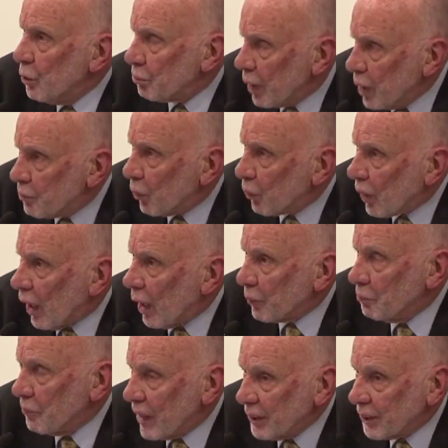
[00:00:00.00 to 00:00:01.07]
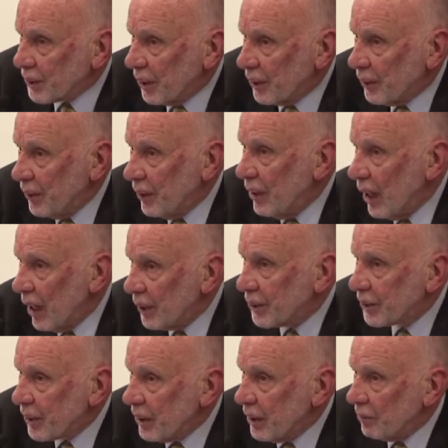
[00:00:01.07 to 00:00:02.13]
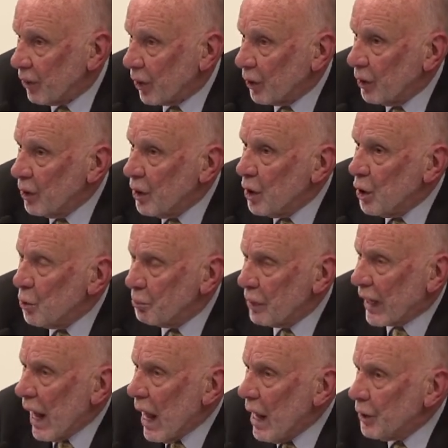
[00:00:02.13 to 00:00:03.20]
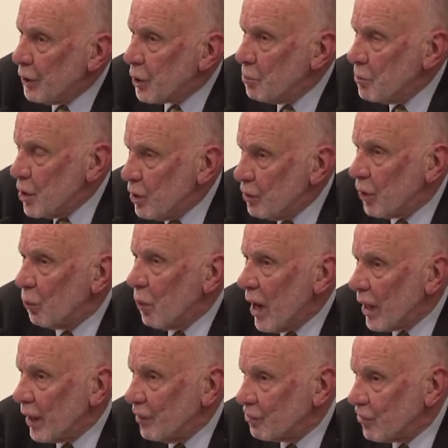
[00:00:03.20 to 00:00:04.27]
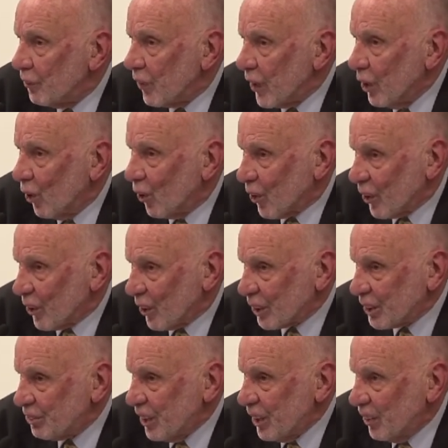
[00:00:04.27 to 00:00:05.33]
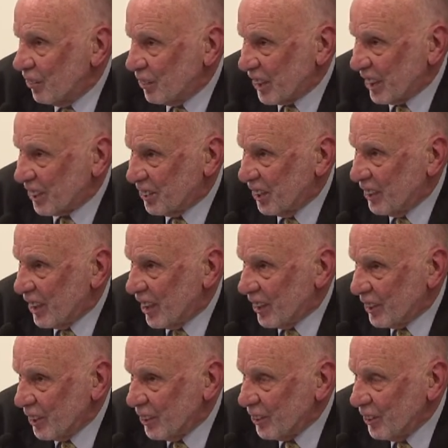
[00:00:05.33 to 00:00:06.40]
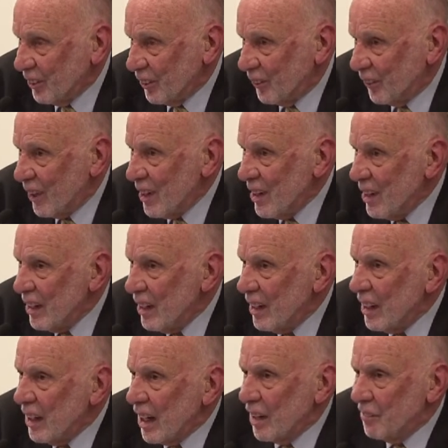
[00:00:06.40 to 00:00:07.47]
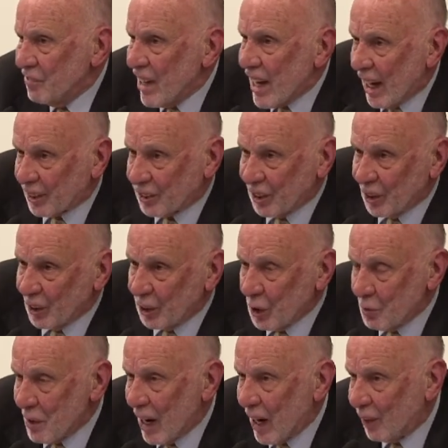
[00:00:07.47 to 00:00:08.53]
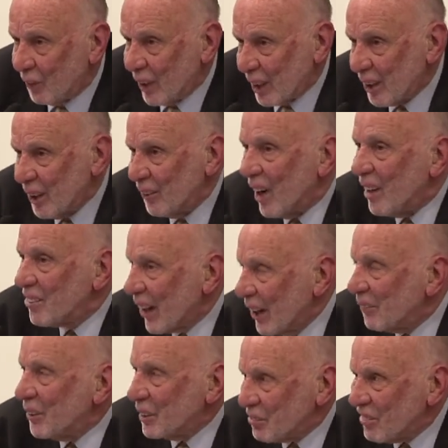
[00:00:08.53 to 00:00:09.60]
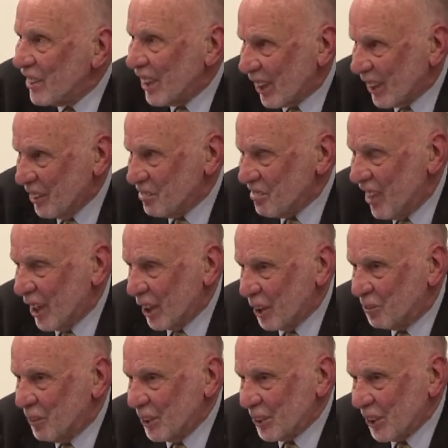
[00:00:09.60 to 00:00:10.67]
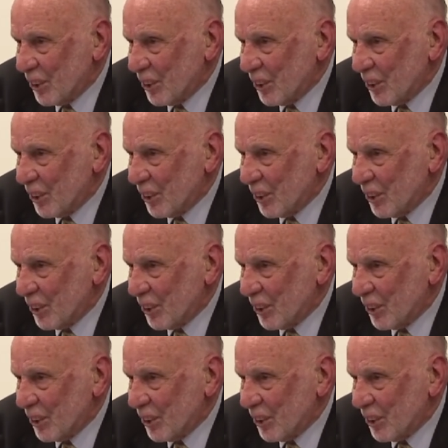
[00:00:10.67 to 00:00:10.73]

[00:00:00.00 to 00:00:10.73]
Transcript: People like Mason and Stephen began to move away from the orthodox view of Section 92 in reaction to Barwick, who I think was really trying to push